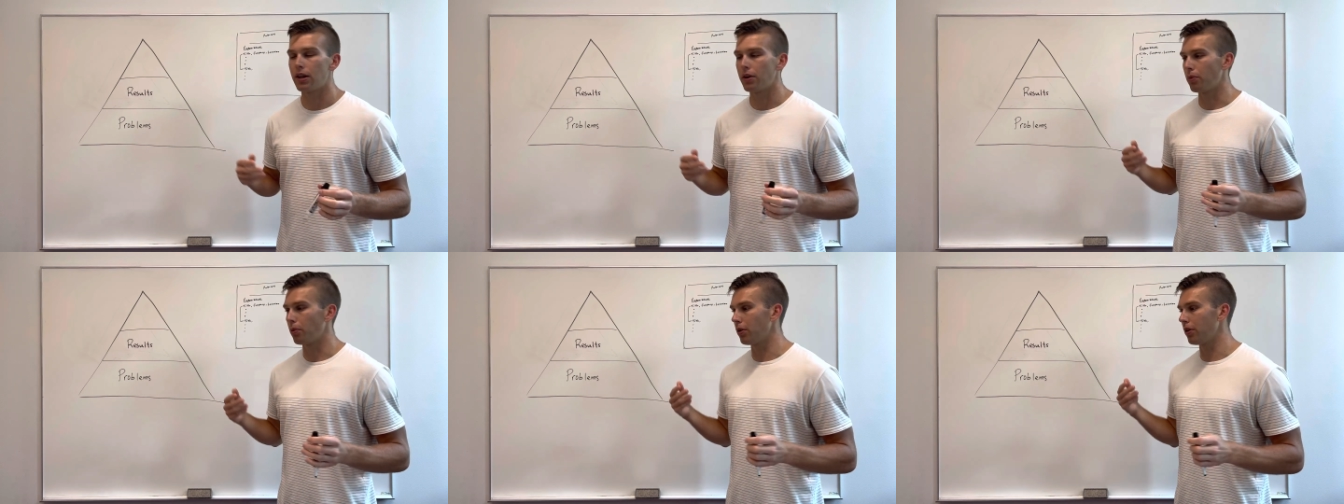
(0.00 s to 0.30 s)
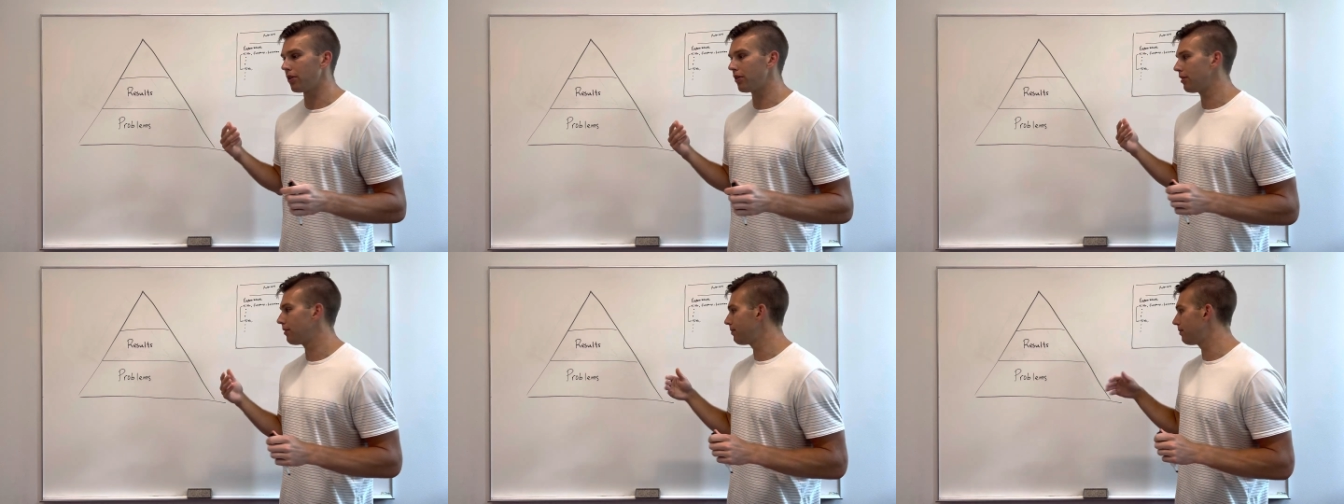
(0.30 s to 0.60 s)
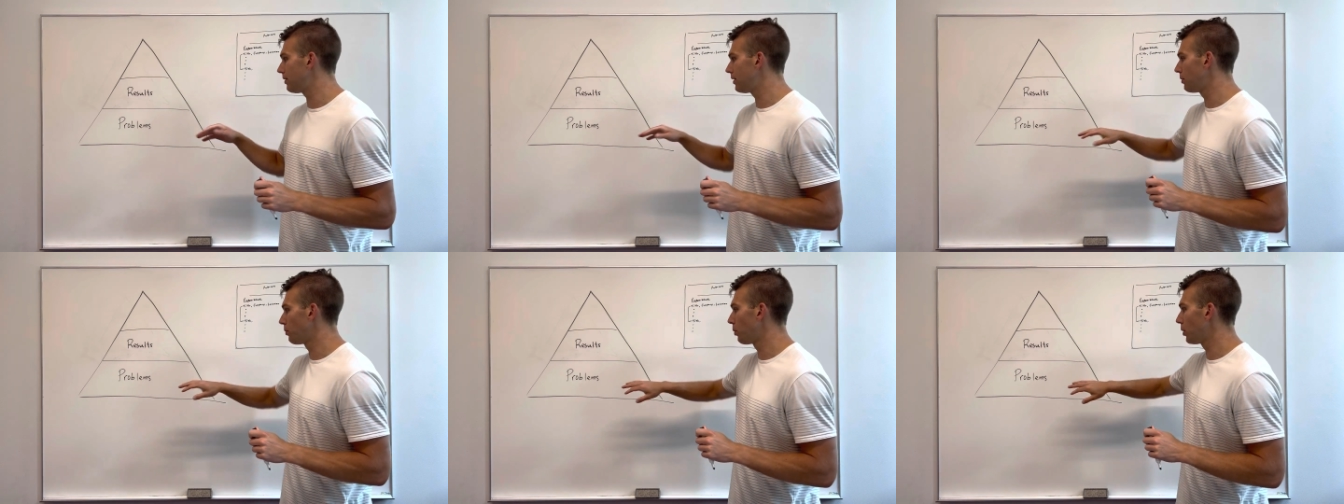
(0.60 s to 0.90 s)
Well,
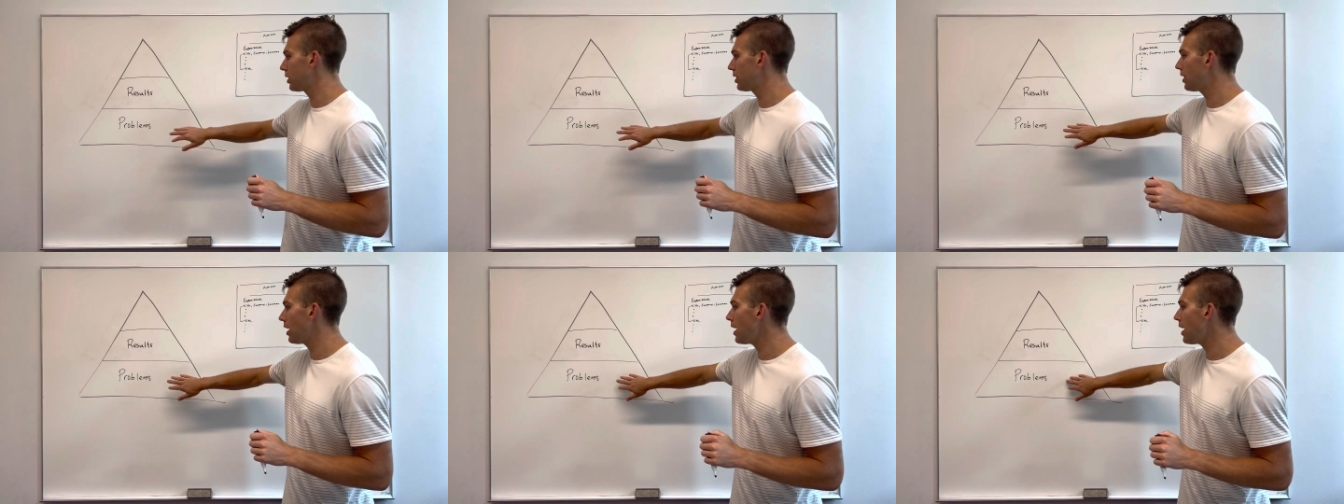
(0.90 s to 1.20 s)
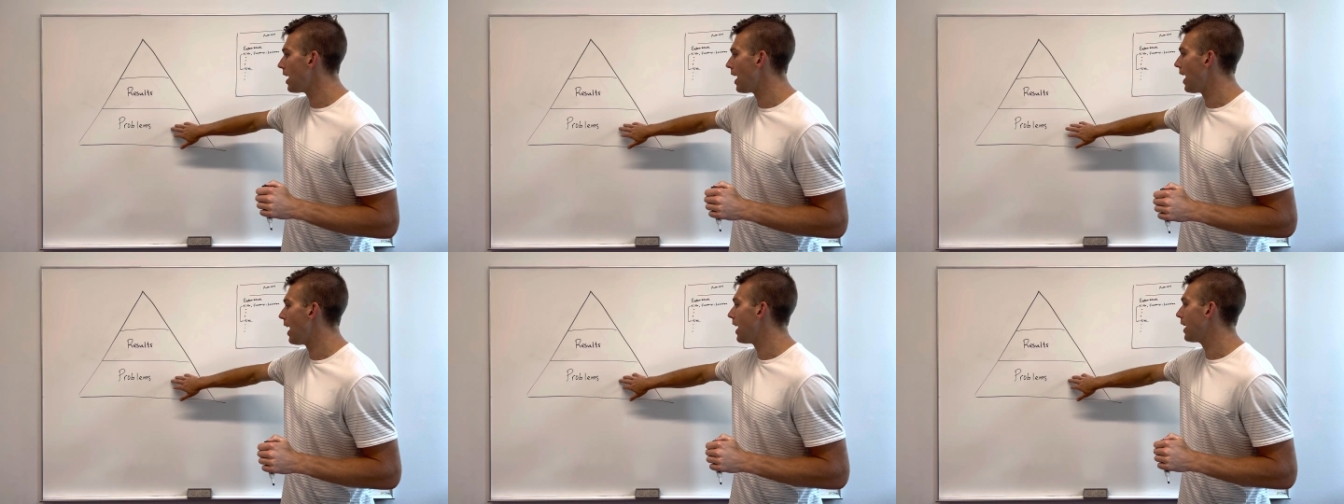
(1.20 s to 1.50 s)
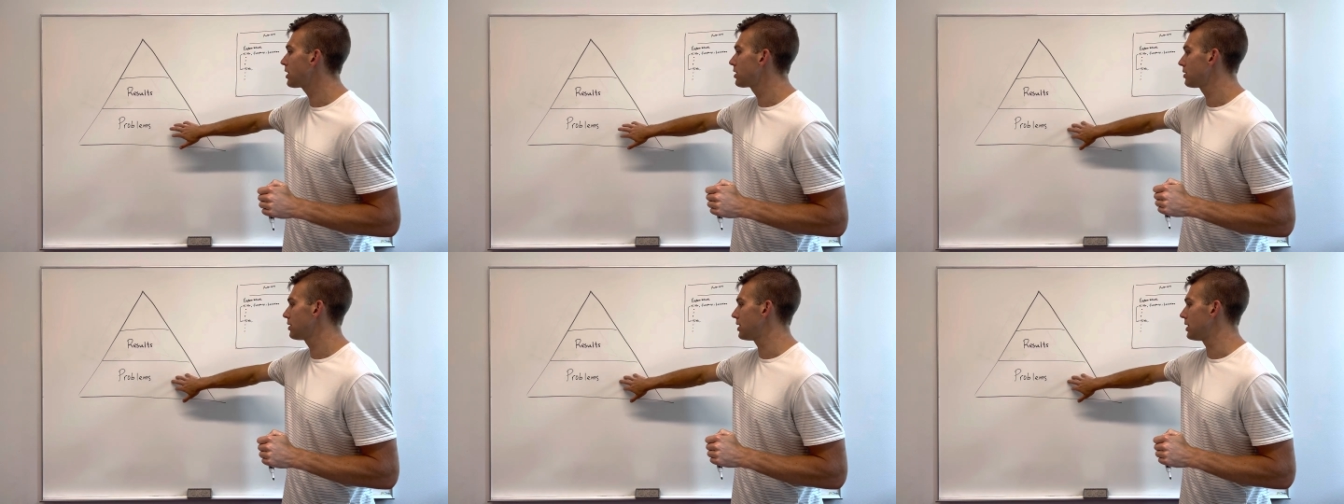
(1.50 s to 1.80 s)
what they
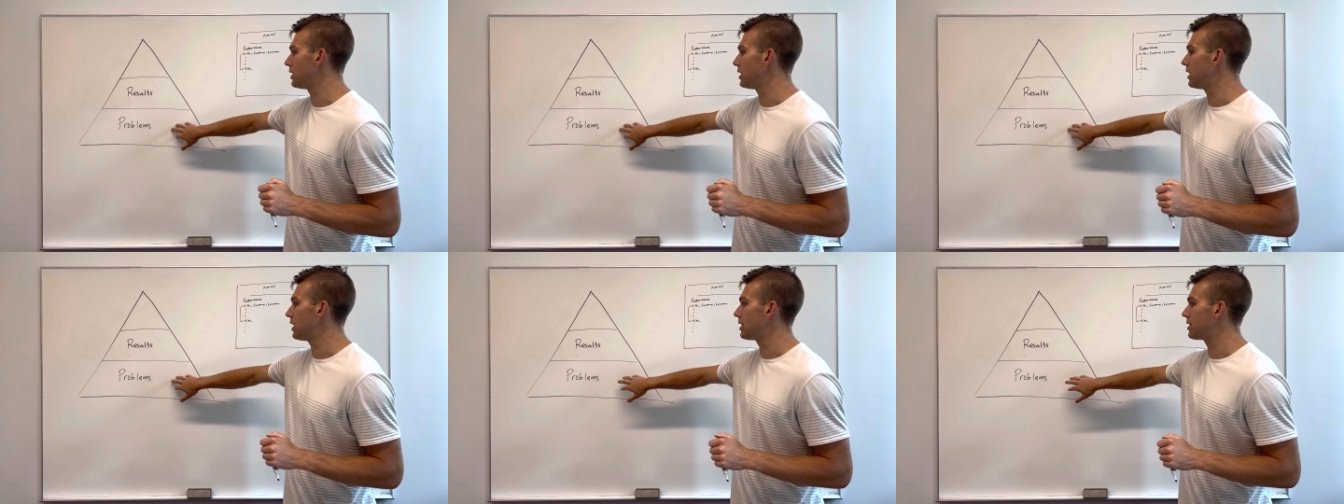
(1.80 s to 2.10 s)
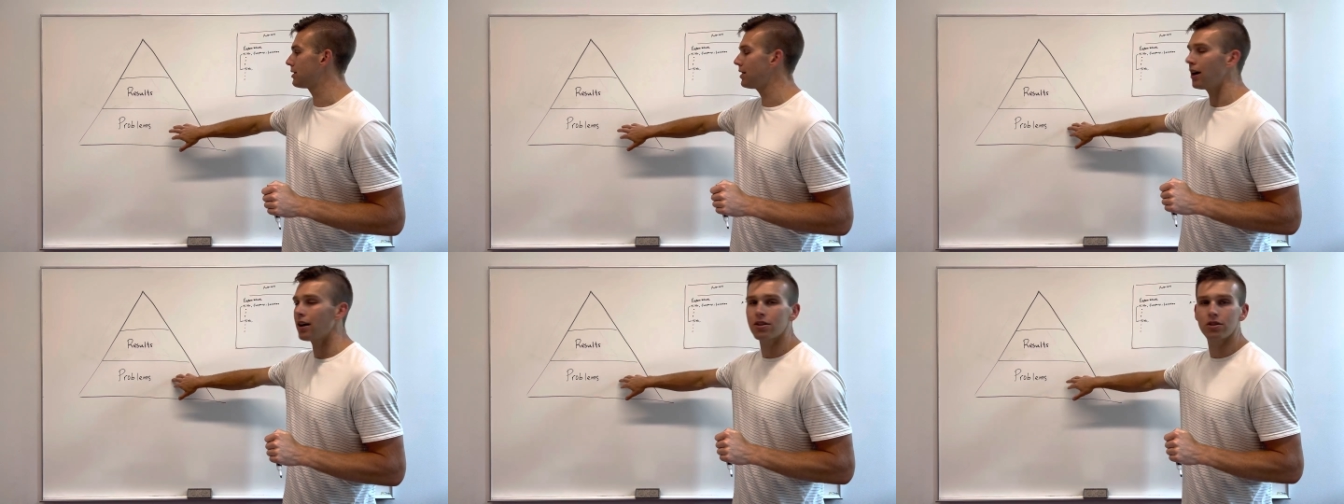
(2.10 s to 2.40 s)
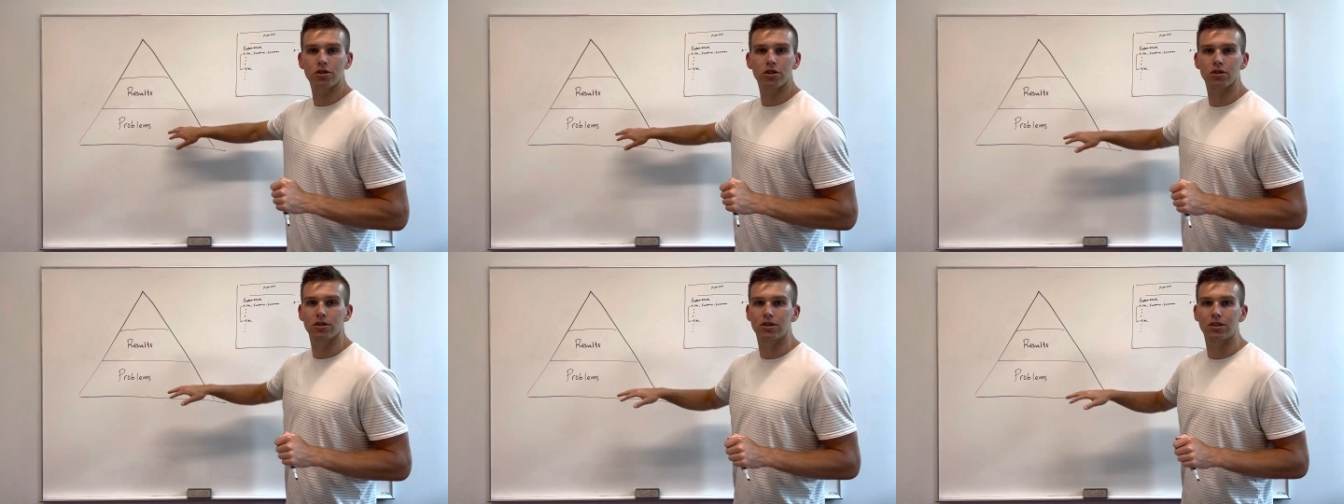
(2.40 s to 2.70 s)
actually need is not
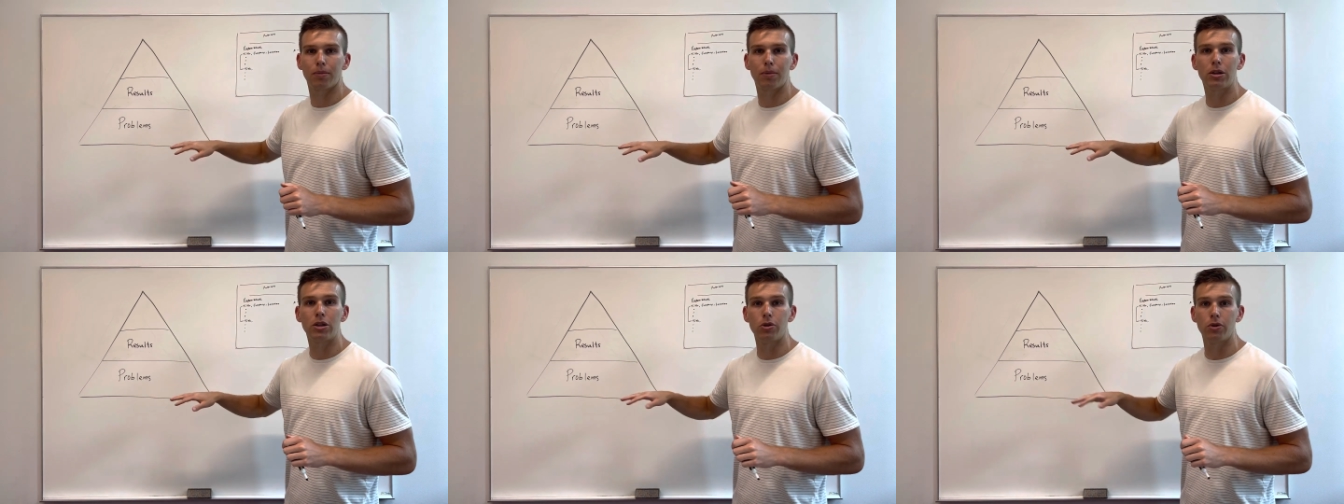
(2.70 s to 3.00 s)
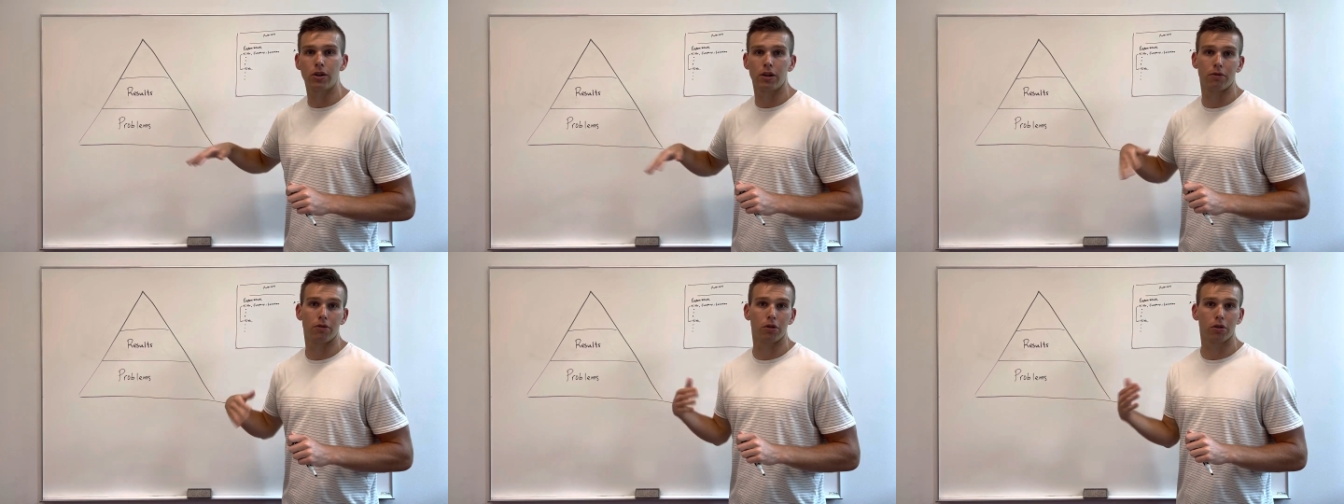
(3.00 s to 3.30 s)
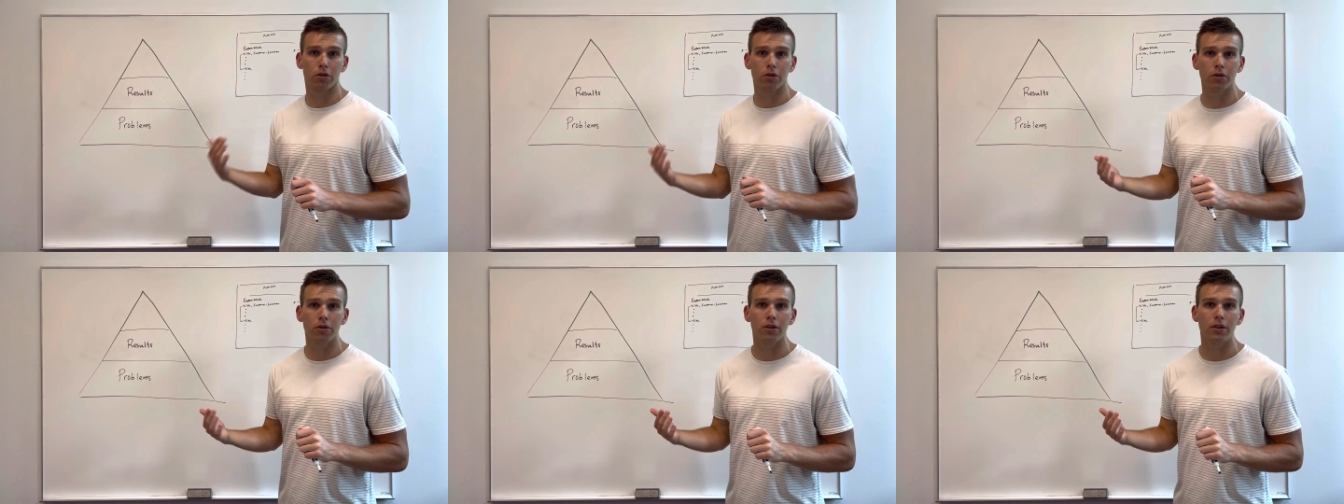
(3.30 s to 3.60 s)
just somebody who can
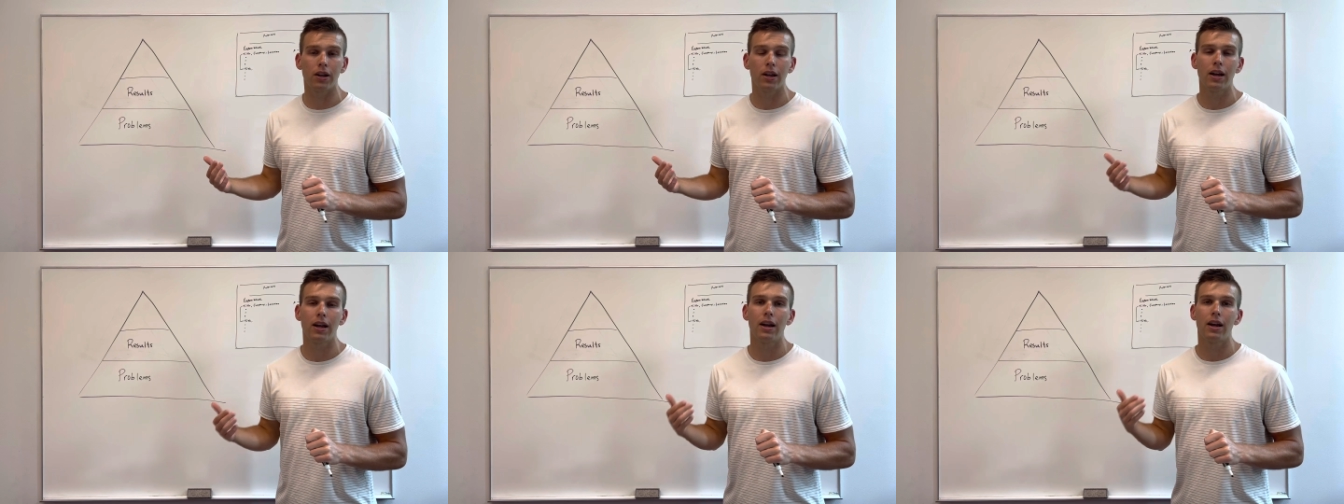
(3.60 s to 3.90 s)
recruit.